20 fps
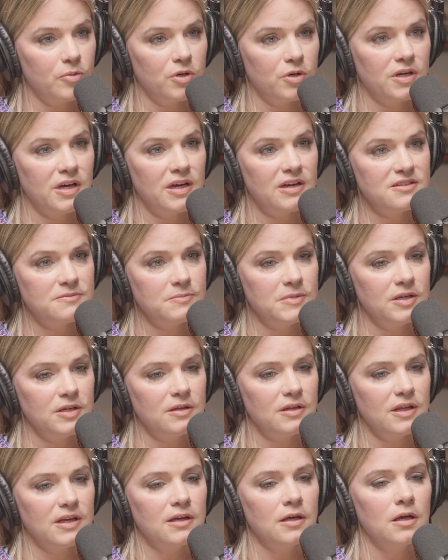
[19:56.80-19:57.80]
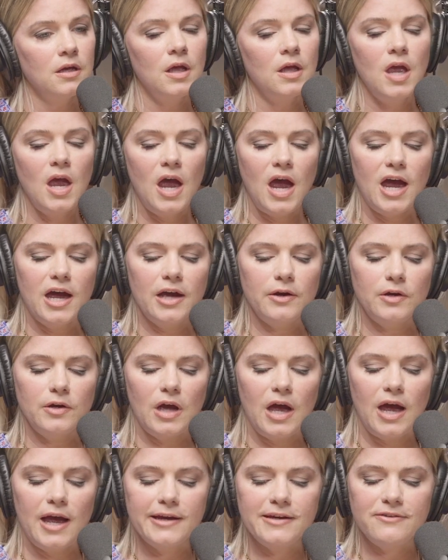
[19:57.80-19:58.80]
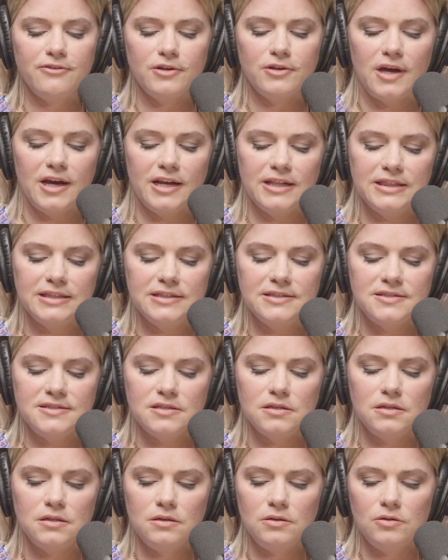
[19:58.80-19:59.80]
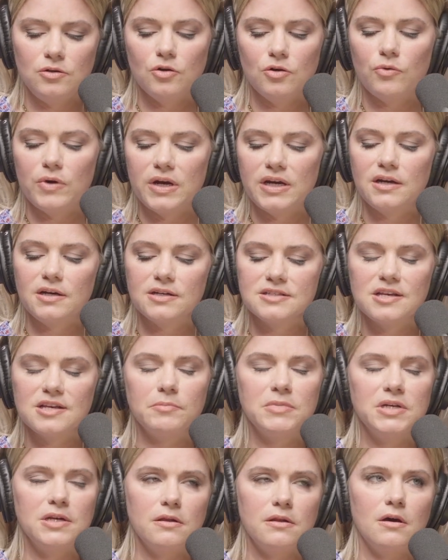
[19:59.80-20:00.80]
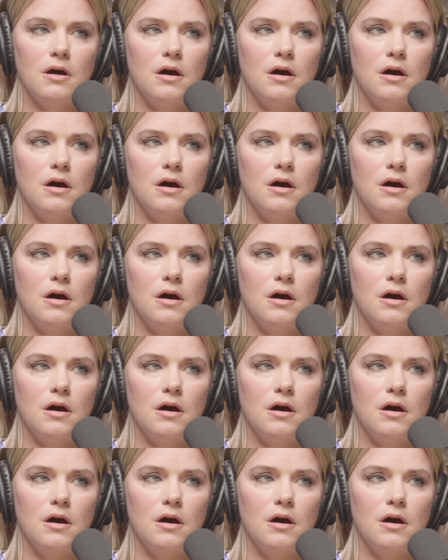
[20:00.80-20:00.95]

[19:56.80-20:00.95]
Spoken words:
book. It has me like, I listen, right? Because I'm into the